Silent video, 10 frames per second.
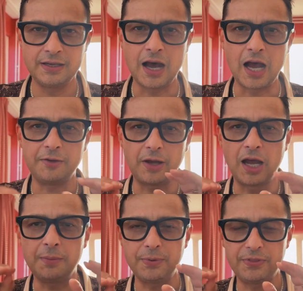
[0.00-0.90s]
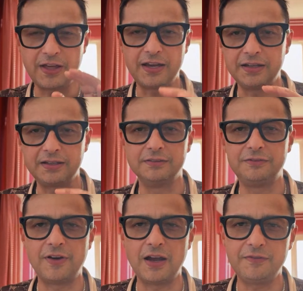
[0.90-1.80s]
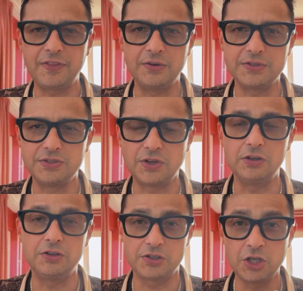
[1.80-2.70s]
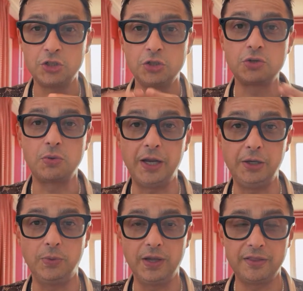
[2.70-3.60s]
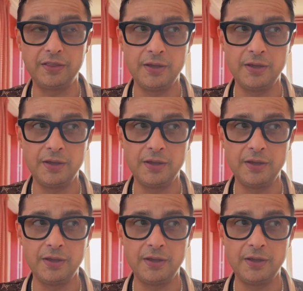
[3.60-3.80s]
hypothetical $5,000 to trade with.